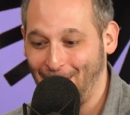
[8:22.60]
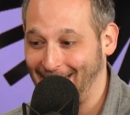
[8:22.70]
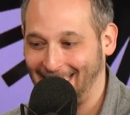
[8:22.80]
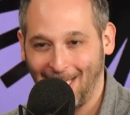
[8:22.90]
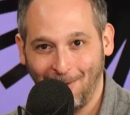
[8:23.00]
and
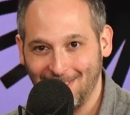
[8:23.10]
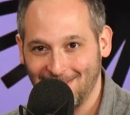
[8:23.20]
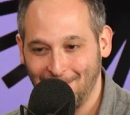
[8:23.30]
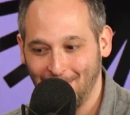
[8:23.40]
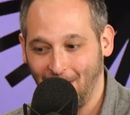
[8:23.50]
I can't wait to
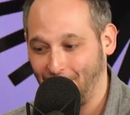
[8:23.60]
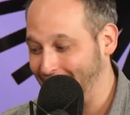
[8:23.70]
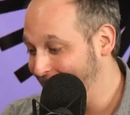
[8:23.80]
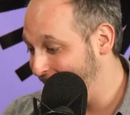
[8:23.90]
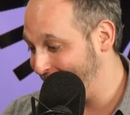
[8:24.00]
see Minari.
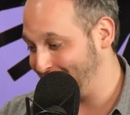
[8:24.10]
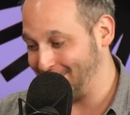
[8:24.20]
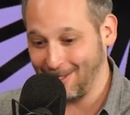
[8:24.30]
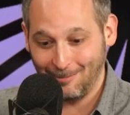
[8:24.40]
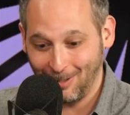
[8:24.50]
I've heard
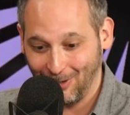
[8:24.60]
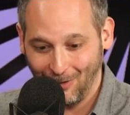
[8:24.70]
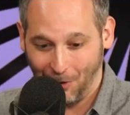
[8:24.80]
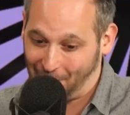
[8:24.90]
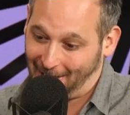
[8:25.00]
nothing but
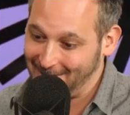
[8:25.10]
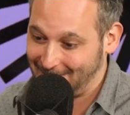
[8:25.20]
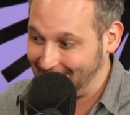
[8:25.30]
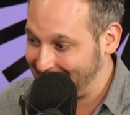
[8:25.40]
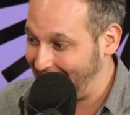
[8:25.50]
good things,
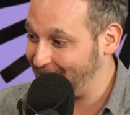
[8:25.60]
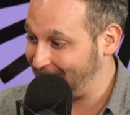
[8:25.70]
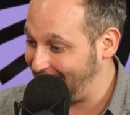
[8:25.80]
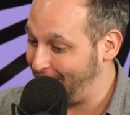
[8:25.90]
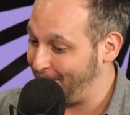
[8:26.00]
and it yeah. sounds
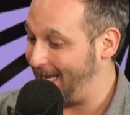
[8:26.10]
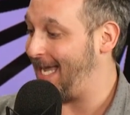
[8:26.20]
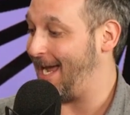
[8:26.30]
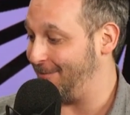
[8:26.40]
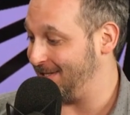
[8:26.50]
like it may
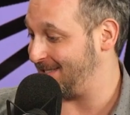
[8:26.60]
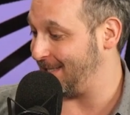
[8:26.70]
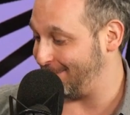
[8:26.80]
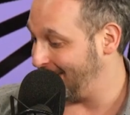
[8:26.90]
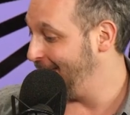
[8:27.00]
have the
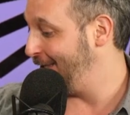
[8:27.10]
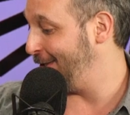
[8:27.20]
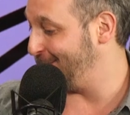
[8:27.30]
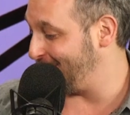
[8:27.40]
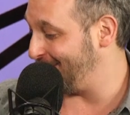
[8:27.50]
stuff, you
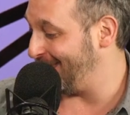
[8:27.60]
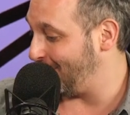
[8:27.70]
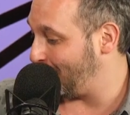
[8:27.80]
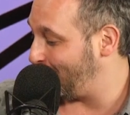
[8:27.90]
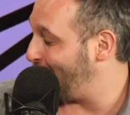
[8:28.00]
know, to, that,
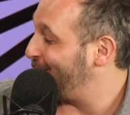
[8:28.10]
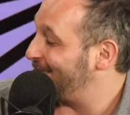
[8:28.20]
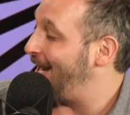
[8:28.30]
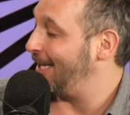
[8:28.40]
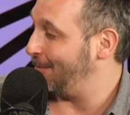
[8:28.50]
that we're, we're
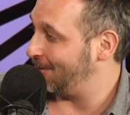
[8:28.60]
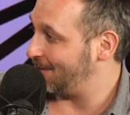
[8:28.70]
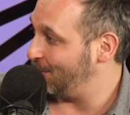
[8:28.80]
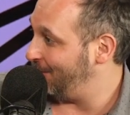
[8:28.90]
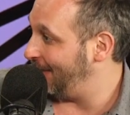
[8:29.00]
talking about
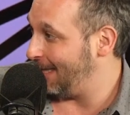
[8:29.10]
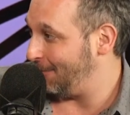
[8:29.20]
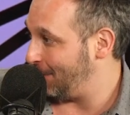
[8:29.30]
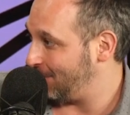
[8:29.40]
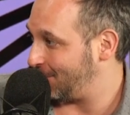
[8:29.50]
this movie
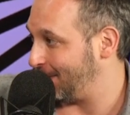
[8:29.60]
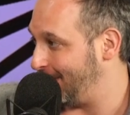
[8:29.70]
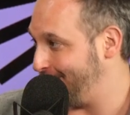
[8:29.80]
eleven months from now.